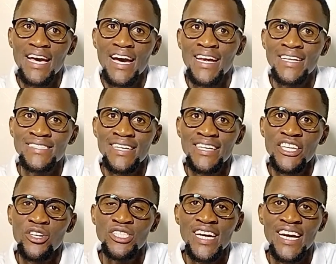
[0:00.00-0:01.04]
Understanding
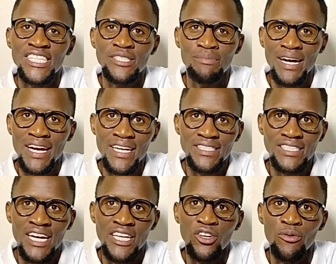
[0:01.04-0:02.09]
your target market
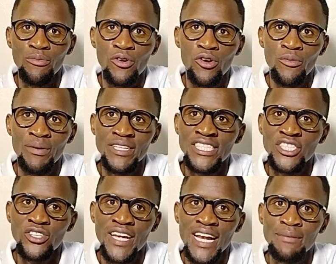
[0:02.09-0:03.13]
and
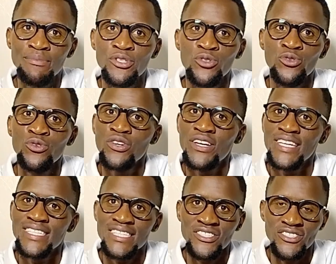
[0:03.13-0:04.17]
competition helps you
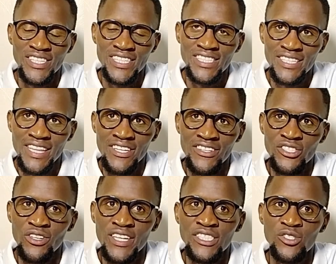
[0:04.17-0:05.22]
create a strategy that
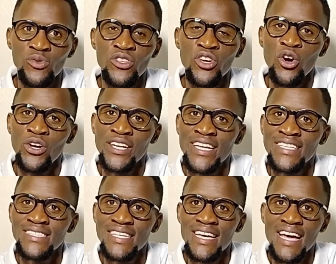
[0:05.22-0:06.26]
resonates with your
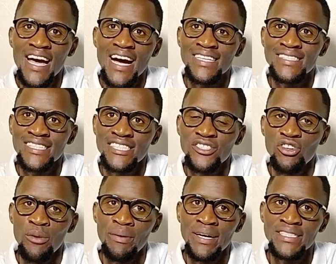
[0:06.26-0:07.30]
audience and sets you
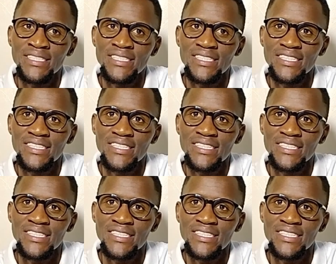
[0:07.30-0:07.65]
apart,